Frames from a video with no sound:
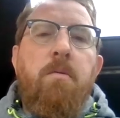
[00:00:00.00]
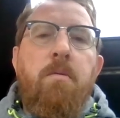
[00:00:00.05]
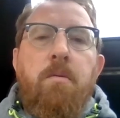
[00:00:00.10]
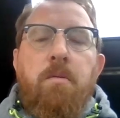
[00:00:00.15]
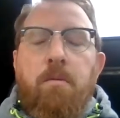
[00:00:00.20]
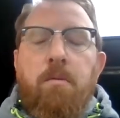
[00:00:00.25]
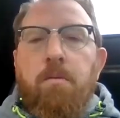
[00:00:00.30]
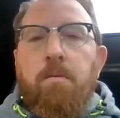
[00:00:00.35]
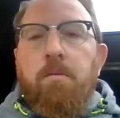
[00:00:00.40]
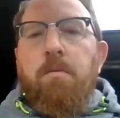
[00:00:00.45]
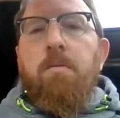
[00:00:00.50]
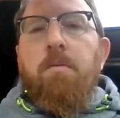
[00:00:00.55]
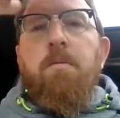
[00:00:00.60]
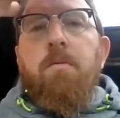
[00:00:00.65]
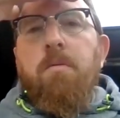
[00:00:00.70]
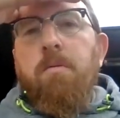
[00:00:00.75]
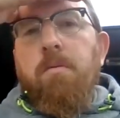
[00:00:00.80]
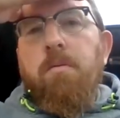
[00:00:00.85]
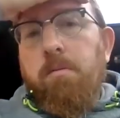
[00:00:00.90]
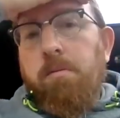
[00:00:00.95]

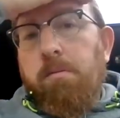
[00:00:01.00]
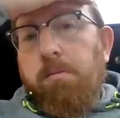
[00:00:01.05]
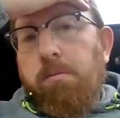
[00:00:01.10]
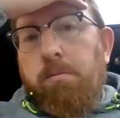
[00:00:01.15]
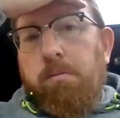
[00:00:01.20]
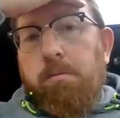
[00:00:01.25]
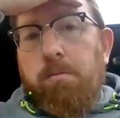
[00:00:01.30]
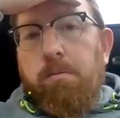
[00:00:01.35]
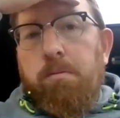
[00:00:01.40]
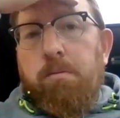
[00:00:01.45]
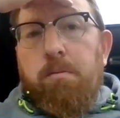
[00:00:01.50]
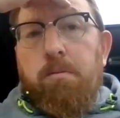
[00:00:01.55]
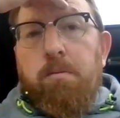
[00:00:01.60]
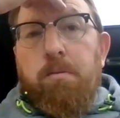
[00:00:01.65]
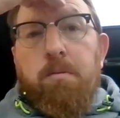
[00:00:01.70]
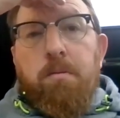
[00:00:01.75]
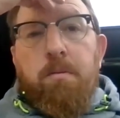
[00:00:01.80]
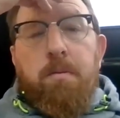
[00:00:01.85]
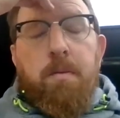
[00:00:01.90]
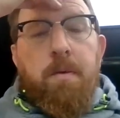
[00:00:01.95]

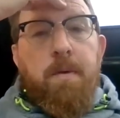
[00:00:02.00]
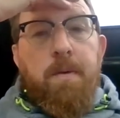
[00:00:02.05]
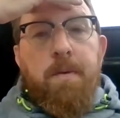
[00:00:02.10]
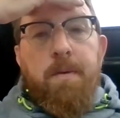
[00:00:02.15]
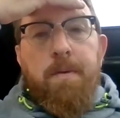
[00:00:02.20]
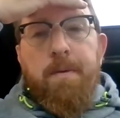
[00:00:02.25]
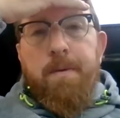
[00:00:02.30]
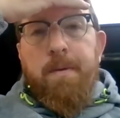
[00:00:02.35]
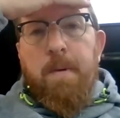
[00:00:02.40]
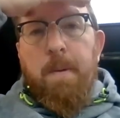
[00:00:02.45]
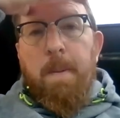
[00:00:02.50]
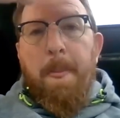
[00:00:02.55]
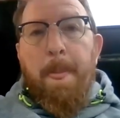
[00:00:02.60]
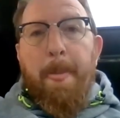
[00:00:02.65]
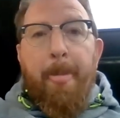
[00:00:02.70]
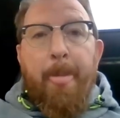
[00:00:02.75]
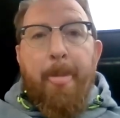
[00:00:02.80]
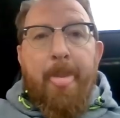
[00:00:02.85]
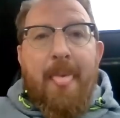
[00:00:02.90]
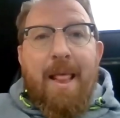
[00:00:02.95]

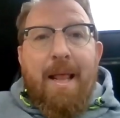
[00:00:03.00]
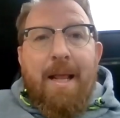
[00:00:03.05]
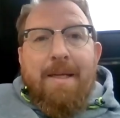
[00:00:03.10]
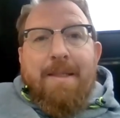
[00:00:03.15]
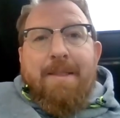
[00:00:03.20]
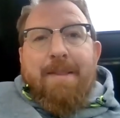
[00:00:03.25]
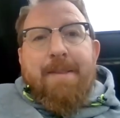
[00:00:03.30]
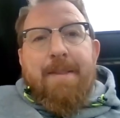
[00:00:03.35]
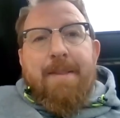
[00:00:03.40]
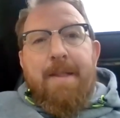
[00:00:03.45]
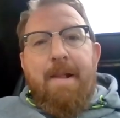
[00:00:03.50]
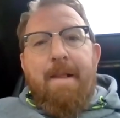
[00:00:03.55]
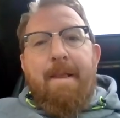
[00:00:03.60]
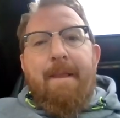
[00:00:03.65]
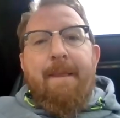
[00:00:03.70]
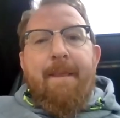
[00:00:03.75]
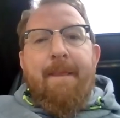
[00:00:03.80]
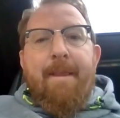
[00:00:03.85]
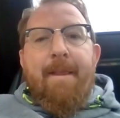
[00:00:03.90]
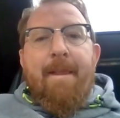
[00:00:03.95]

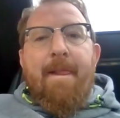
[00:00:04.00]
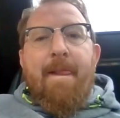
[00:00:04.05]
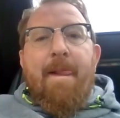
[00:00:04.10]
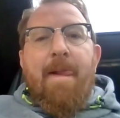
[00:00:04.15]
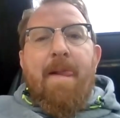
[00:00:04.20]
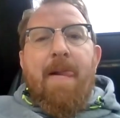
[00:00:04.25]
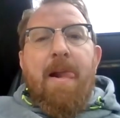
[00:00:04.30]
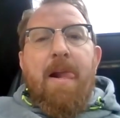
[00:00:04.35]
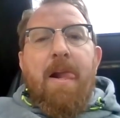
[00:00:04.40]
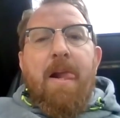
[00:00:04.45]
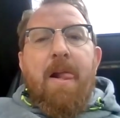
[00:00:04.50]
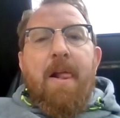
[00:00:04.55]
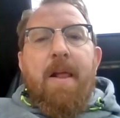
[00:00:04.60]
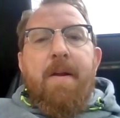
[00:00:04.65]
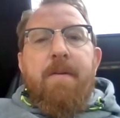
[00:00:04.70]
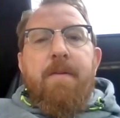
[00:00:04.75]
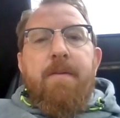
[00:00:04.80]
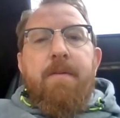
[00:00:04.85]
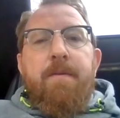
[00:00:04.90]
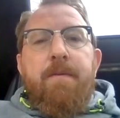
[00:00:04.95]

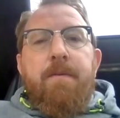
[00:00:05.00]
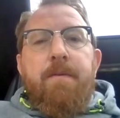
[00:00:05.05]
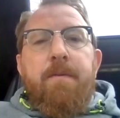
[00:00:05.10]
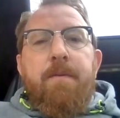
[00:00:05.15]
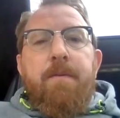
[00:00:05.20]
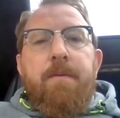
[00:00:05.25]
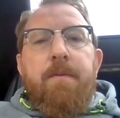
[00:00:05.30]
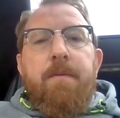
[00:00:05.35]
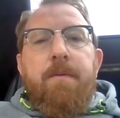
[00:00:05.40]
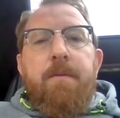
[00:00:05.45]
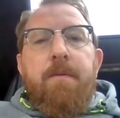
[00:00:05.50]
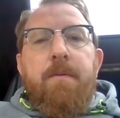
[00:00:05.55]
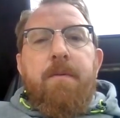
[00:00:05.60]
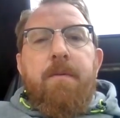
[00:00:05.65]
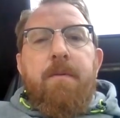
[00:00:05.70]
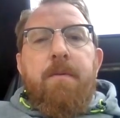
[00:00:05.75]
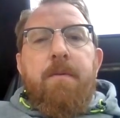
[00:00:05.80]
No words are spoken by the person on screen.